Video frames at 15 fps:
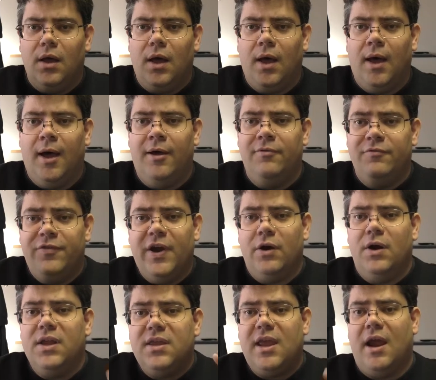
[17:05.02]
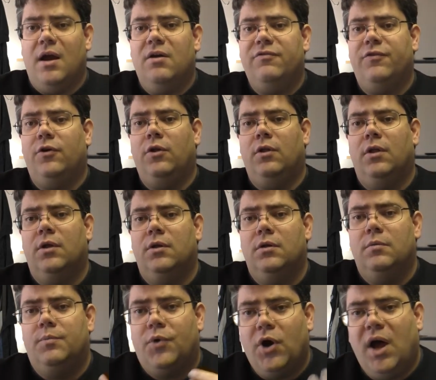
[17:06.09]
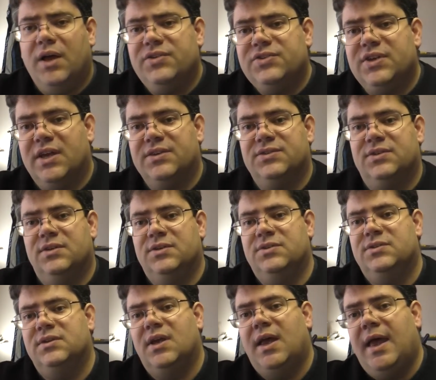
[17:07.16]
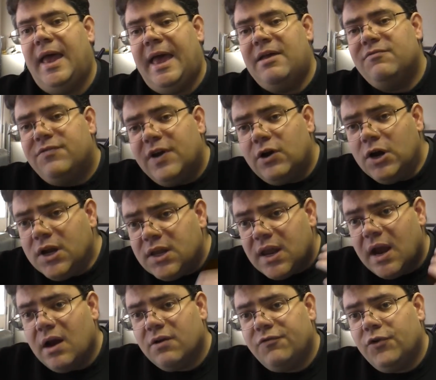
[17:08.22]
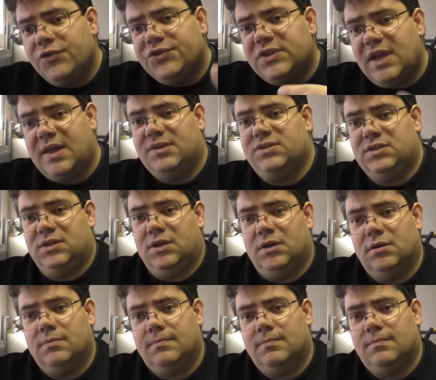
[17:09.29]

uh, very careful processes and very careful testing